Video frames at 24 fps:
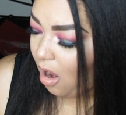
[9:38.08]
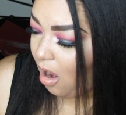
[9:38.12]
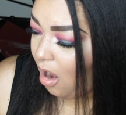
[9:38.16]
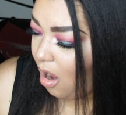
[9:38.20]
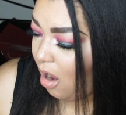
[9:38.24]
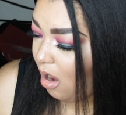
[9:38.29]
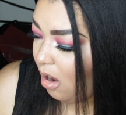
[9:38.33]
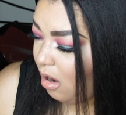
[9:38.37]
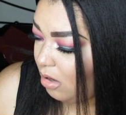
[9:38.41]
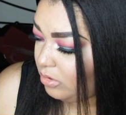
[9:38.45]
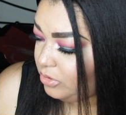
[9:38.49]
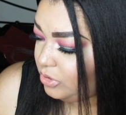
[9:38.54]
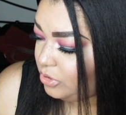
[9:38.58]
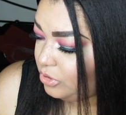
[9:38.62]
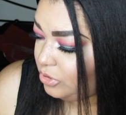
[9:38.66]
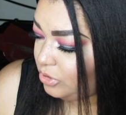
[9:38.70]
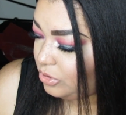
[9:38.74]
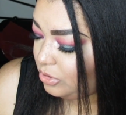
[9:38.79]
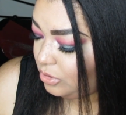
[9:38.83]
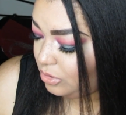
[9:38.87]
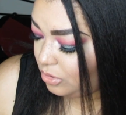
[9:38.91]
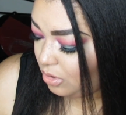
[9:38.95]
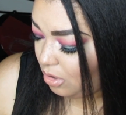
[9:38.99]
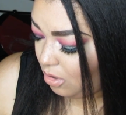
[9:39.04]

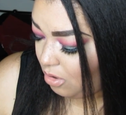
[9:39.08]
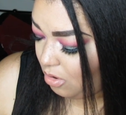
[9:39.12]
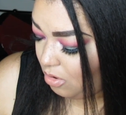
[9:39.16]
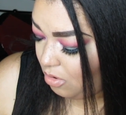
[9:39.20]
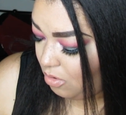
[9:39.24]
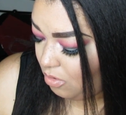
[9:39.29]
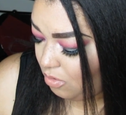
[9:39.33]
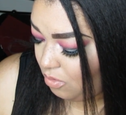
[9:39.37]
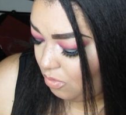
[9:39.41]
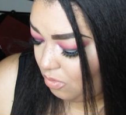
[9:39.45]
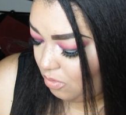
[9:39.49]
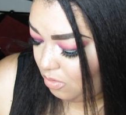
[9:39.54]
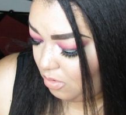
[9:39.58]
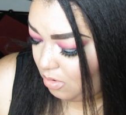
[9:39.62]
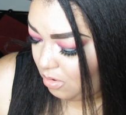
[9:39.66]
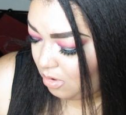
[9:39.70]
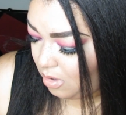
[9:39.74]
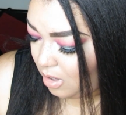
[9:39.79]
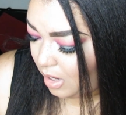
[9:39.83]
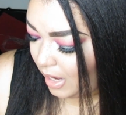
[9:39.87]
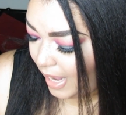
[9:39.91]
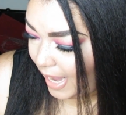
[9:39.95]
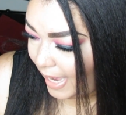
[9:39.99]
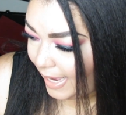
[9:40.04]
Also,
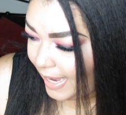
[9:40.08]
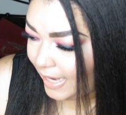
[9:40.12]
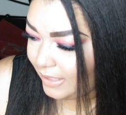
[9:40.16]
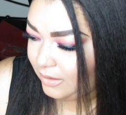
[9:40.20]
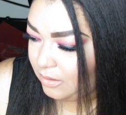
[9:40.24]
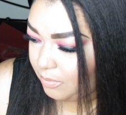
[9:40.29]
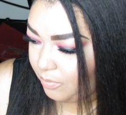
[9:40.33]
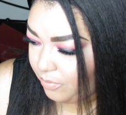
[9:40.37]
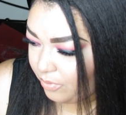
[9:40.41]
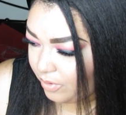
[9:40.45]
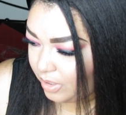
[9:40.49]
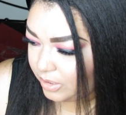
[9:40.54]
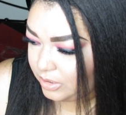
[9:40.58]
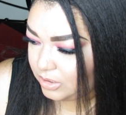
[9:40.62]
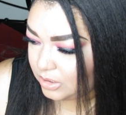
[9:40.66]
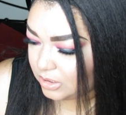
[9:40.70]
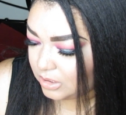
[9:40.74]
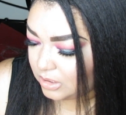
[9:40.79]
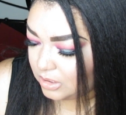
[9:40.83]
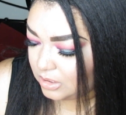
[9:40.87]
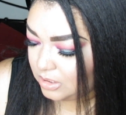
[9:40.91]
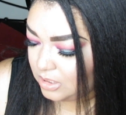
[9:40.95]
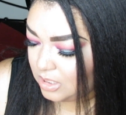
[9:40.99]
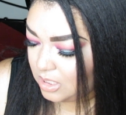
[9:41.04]
I like the
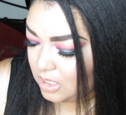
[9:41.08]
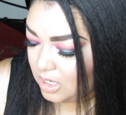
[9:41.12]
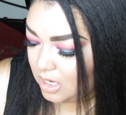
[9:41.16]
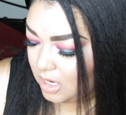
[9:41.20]
brushes.